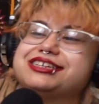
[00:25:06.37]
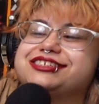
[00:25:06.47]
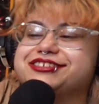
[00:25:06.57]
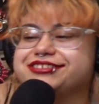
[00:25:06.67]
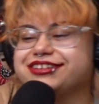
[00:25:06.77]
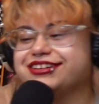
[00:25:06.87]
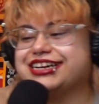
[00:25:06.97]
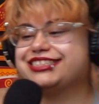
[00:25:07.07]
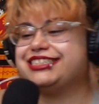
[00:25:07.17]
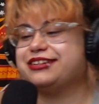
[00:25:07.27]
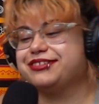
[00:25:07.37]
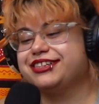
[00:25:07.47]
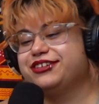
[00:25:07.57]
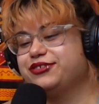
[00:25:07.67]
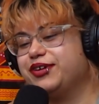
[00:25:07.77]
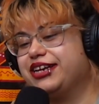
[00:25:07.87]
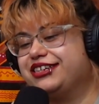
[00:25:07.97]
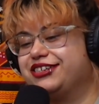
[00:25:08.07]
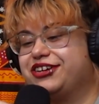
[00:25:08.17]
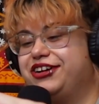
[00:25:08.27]
into our next segment, Luke, we
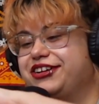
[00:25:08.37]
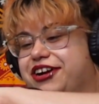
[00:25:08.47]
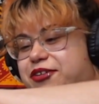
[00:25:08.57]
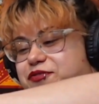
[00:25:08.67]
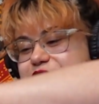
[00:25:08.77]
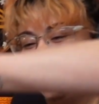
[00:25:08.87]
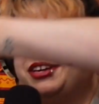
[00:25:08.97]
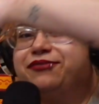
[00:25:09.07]
like to call our Philly